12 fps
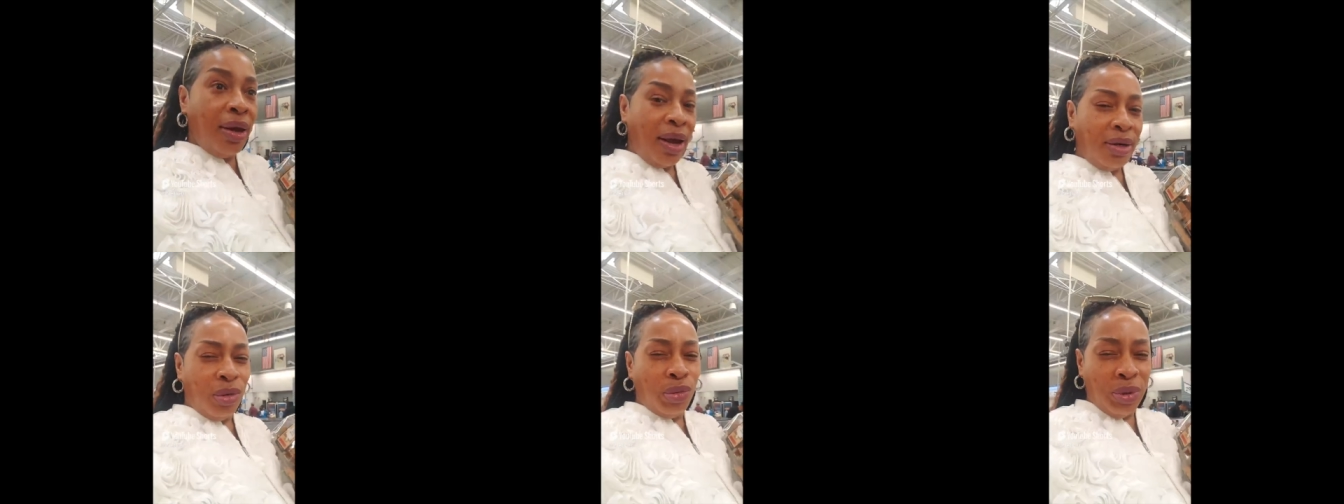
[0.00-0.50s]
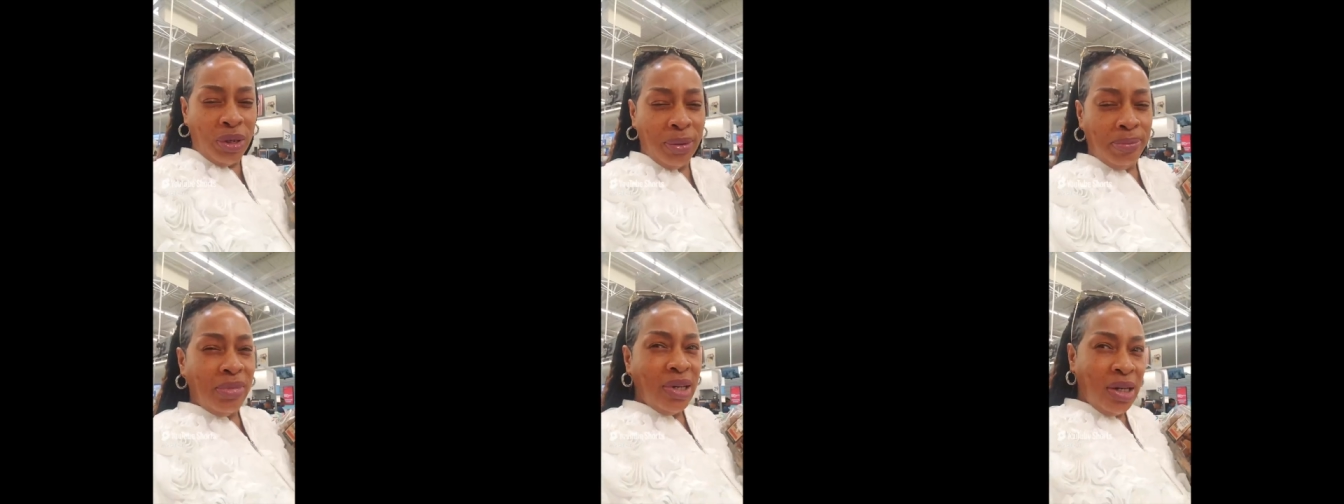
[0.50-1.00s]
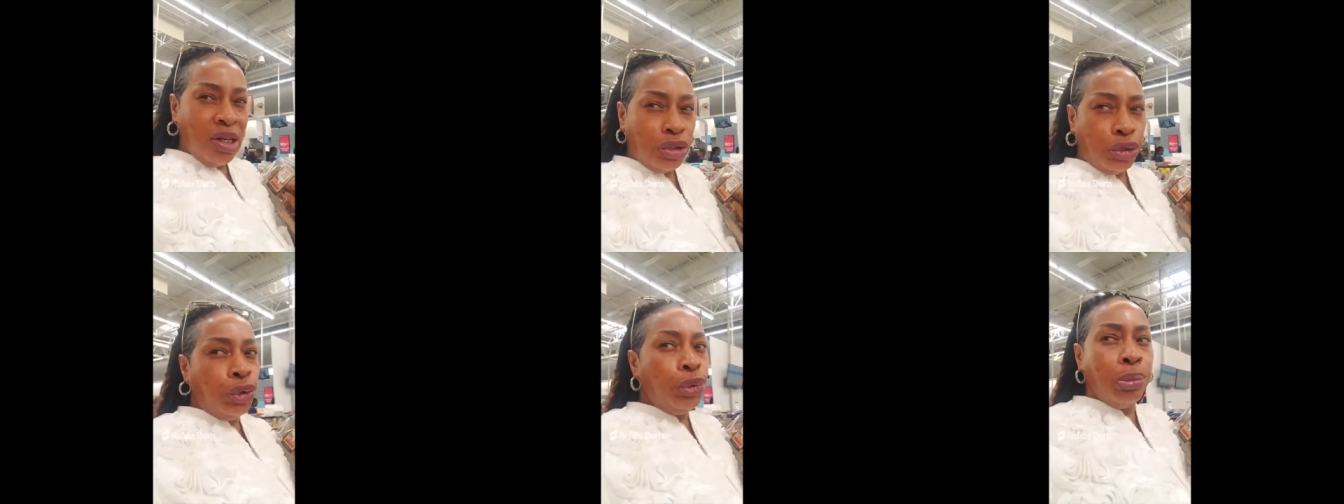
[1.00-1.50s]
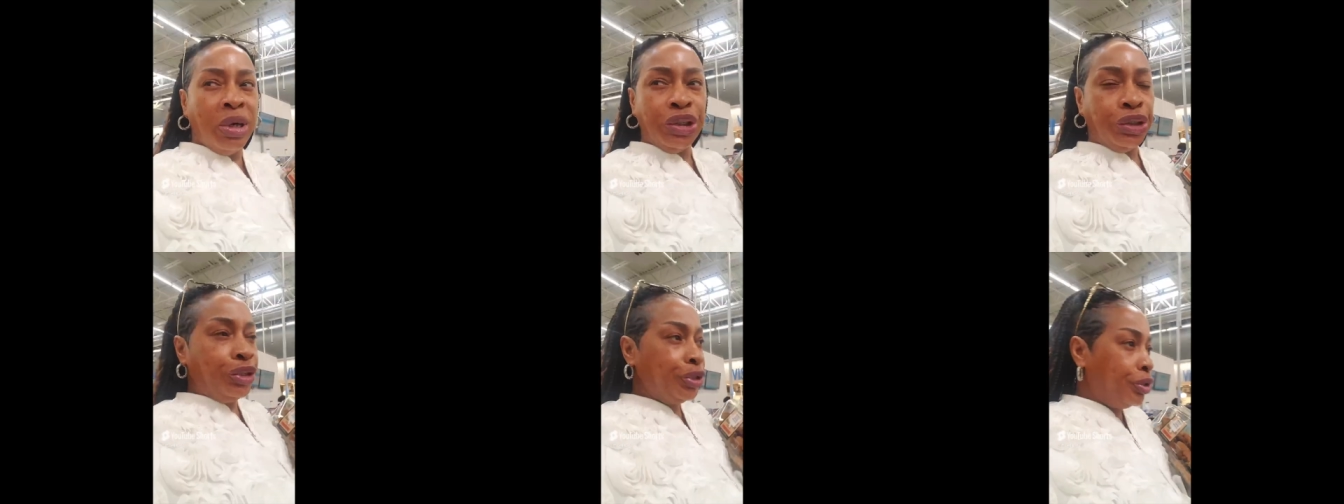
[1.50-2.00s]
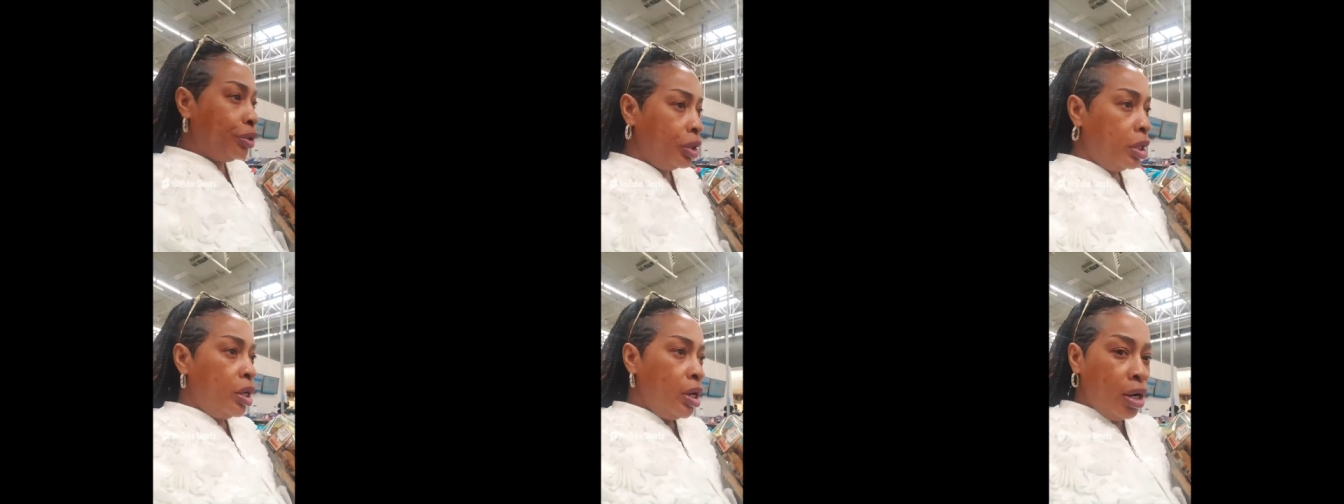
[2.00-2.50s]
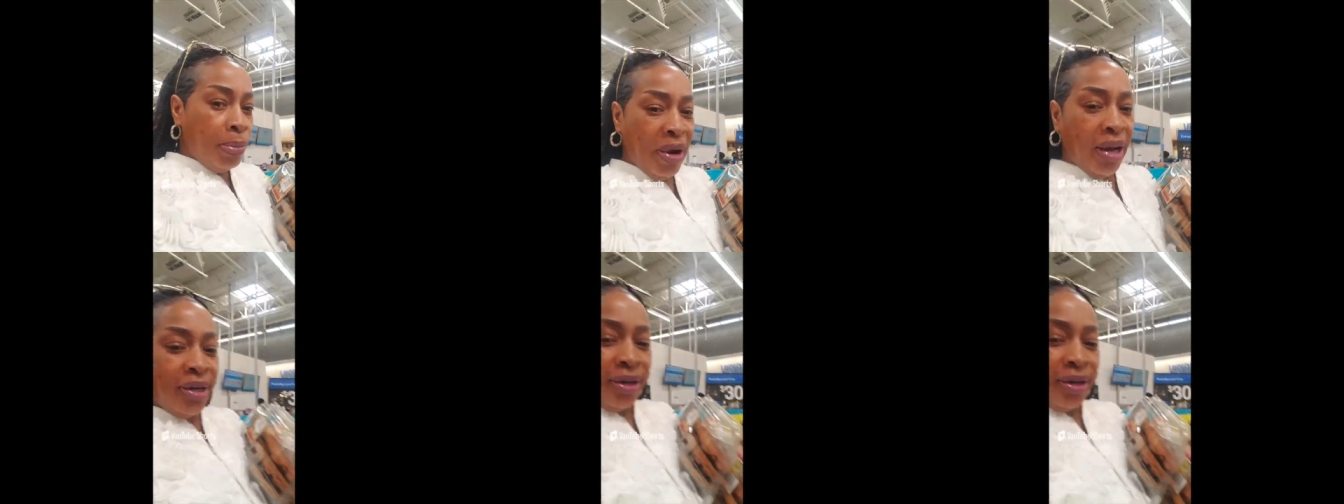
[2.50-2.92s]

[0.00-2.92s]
I don't really need too much up out of